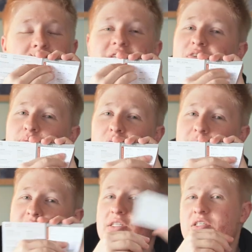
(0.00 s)
the different
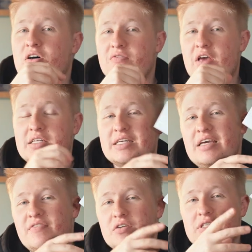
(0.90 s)
purposes of
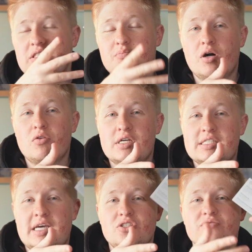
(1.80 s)
ND filters and
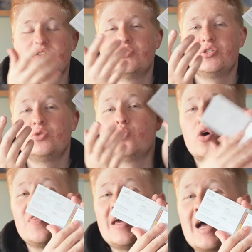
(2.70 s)
polarization filters,
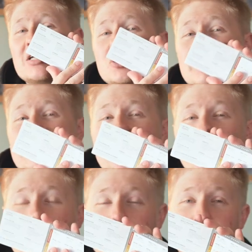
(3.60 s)
what they actually
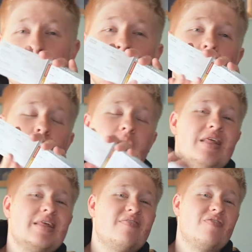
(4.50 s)
do,
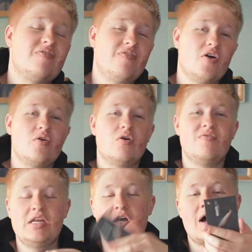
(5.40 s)
whether they're for photo or
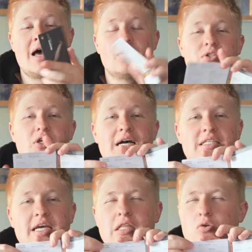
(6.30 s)
video, and also
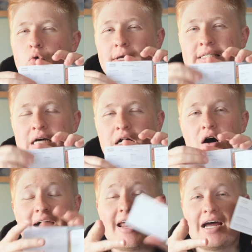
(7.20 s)
has like a little quick start
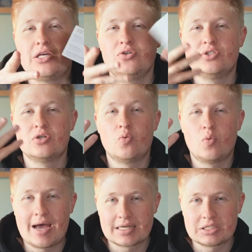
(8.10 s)
guide, how to use it,
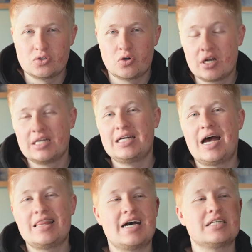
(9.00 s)
how to store it,
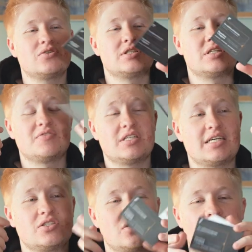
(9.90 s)
and that sort of stuff. So
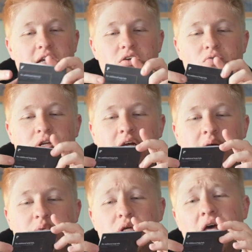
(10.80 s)
that's kind of cool that it
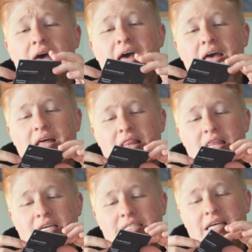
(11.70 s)
comes with
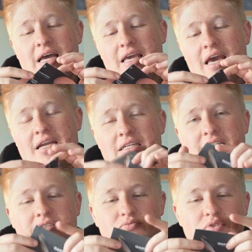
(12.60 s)
this. And again, it
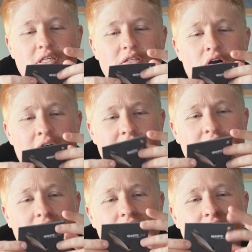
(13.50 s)
is a really
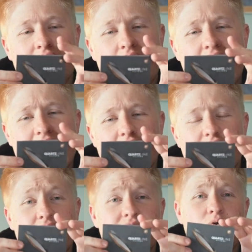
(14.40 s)
nicely designed
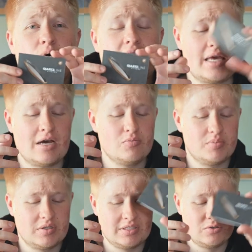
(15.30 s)
sort of quick
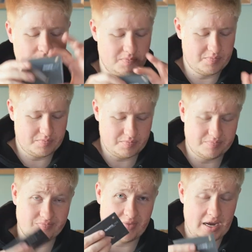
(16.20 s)
help little
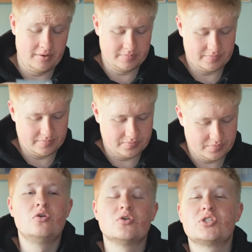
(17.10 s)
thing.
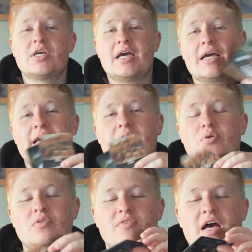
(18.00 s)
You also get a
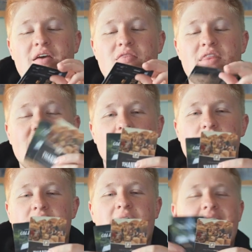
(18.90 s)
couple of like thank
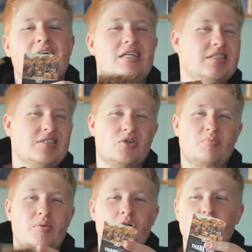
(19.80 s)
you cards and sort
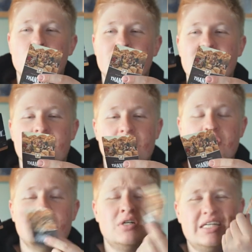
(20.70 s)
of promotional
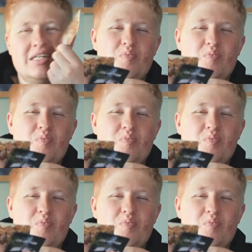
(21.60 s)
material,